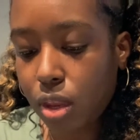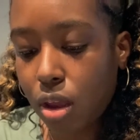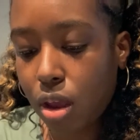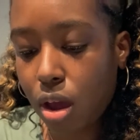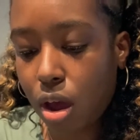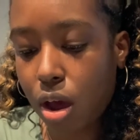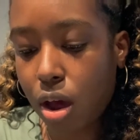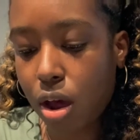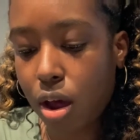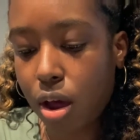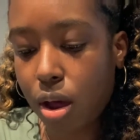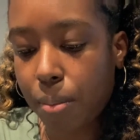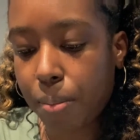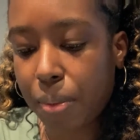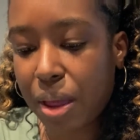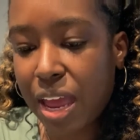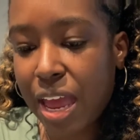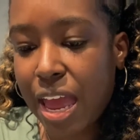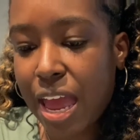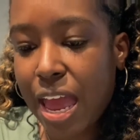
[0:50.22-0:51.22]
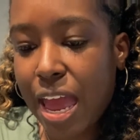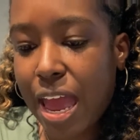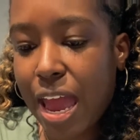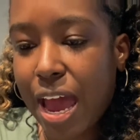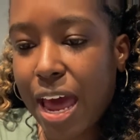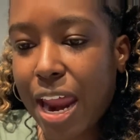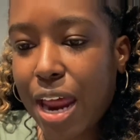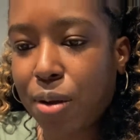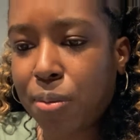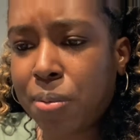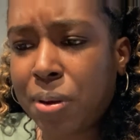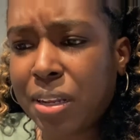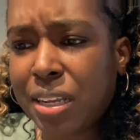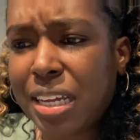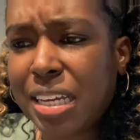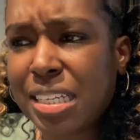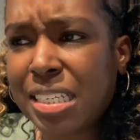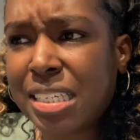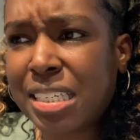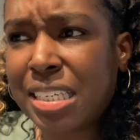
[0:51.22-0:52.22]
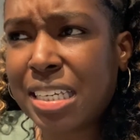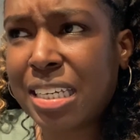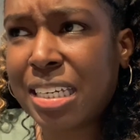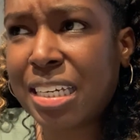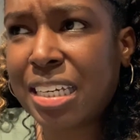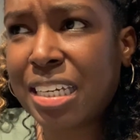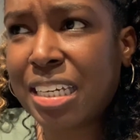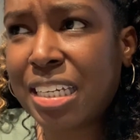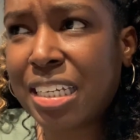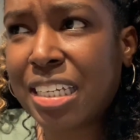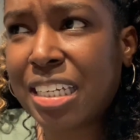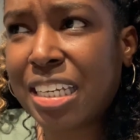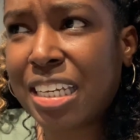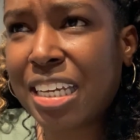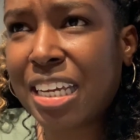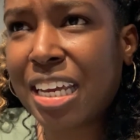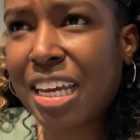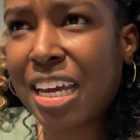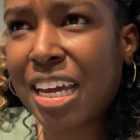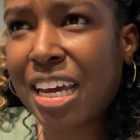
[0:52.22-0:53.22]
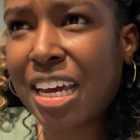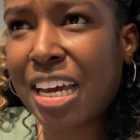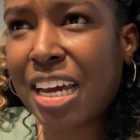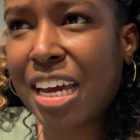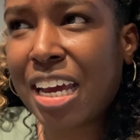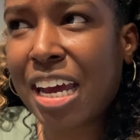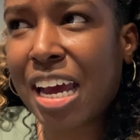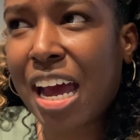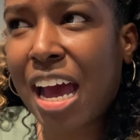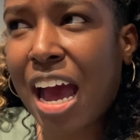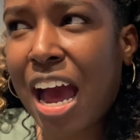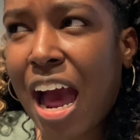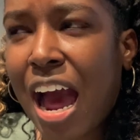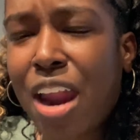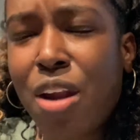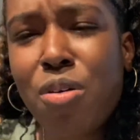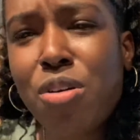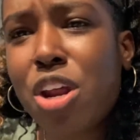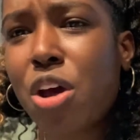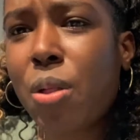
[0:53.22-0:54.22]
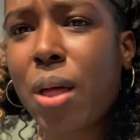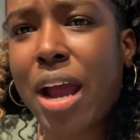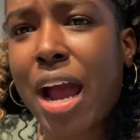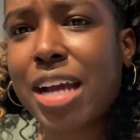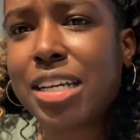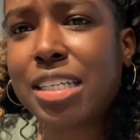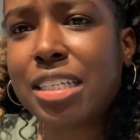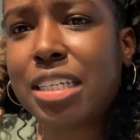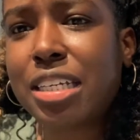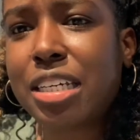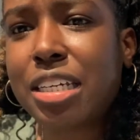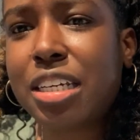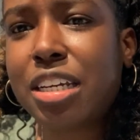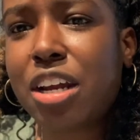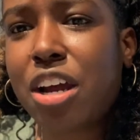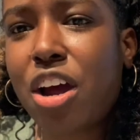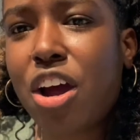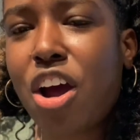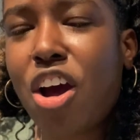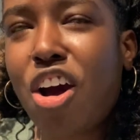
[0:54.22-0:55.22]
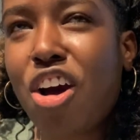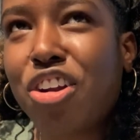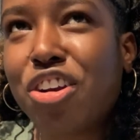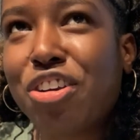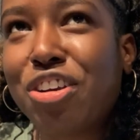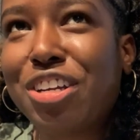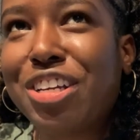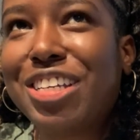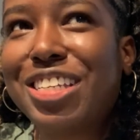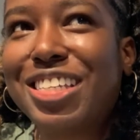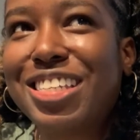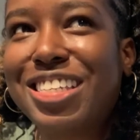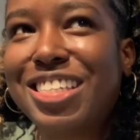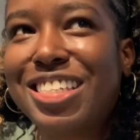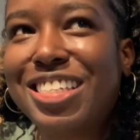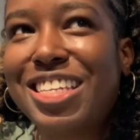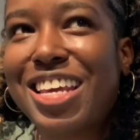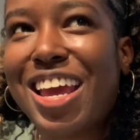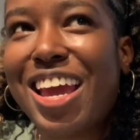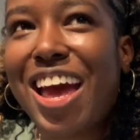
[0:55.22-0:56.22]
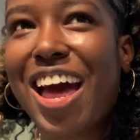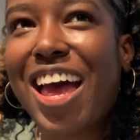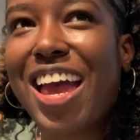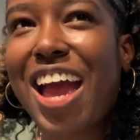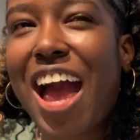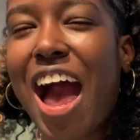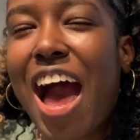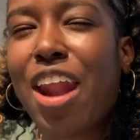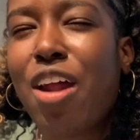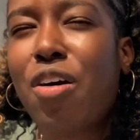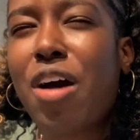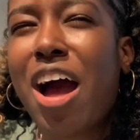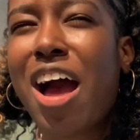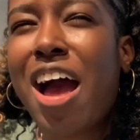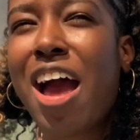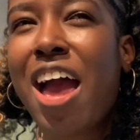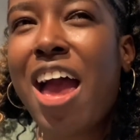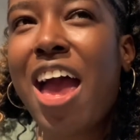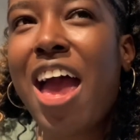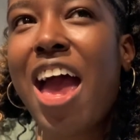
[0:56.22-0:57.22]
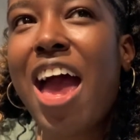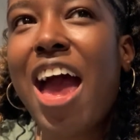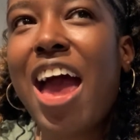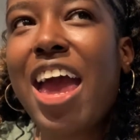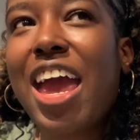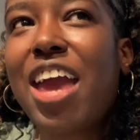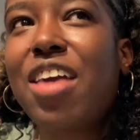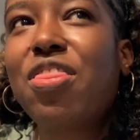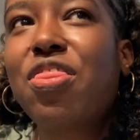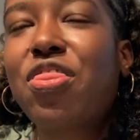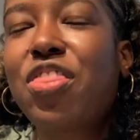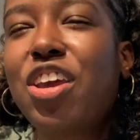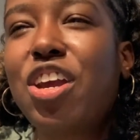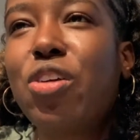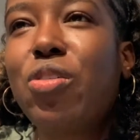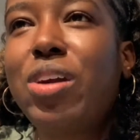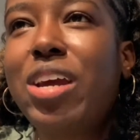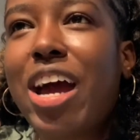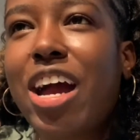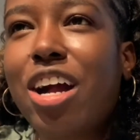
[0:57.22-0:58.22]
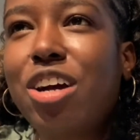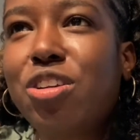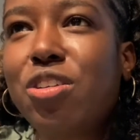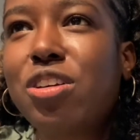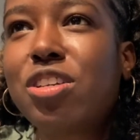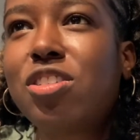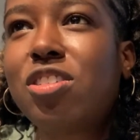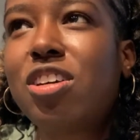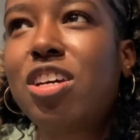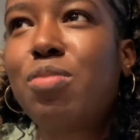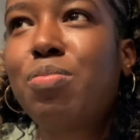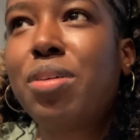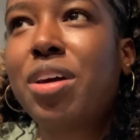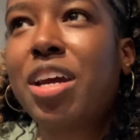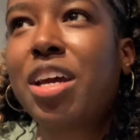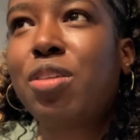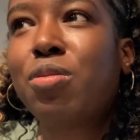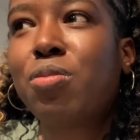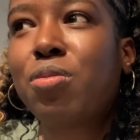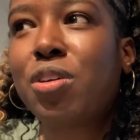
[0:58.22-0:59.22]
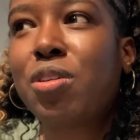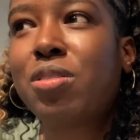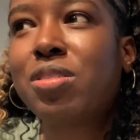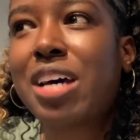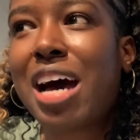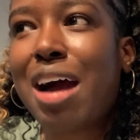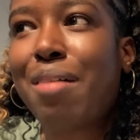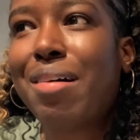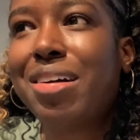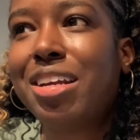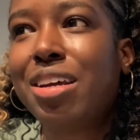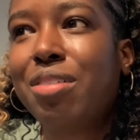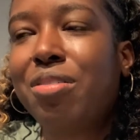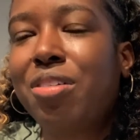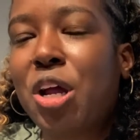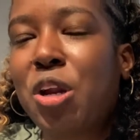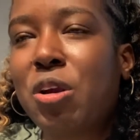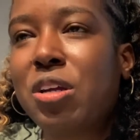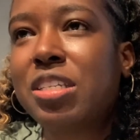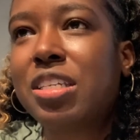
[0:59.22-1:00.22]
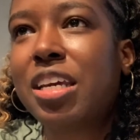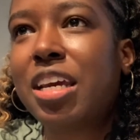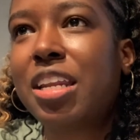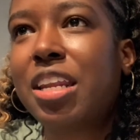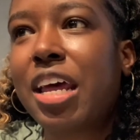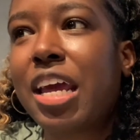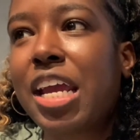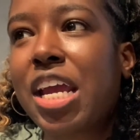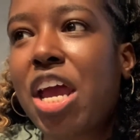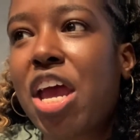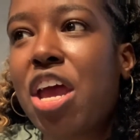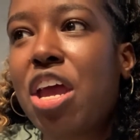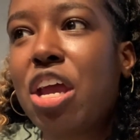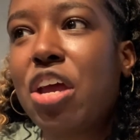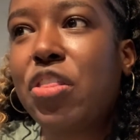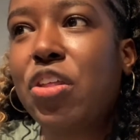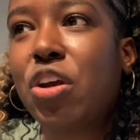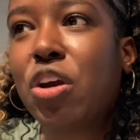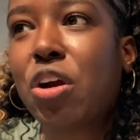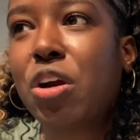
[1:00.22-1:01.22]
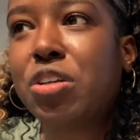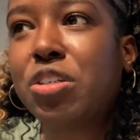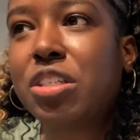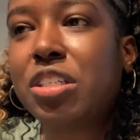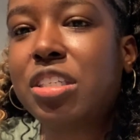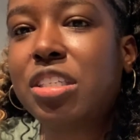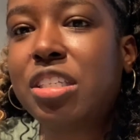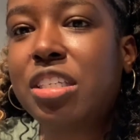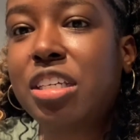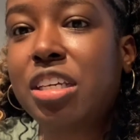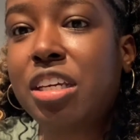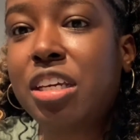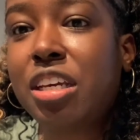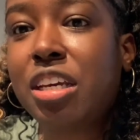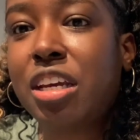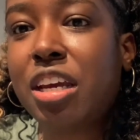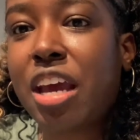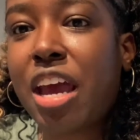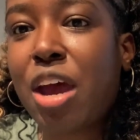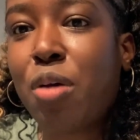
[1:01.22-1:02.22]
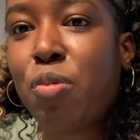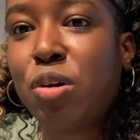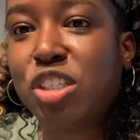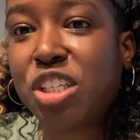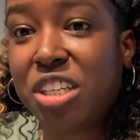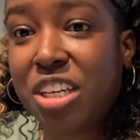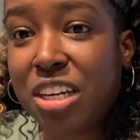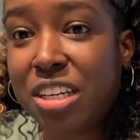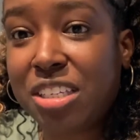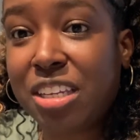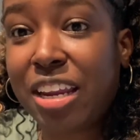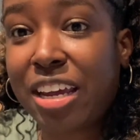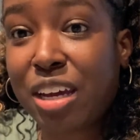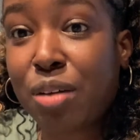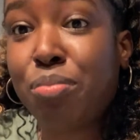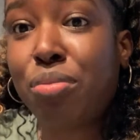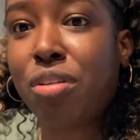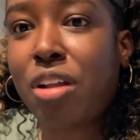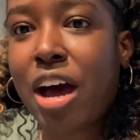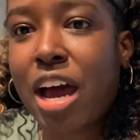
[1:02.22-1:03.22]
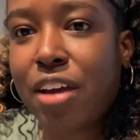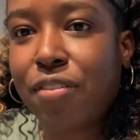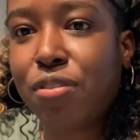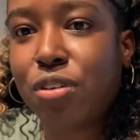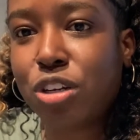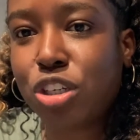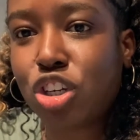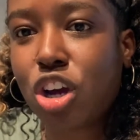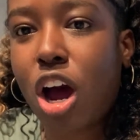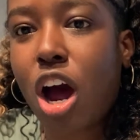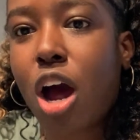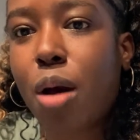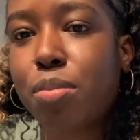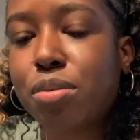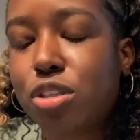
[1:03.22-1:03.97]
And I really didn't, I don't know, like I didn't understand, I don't, in theory I understood, but in real time I didn't really understand like the urgency at which I needed to like apply for jobs.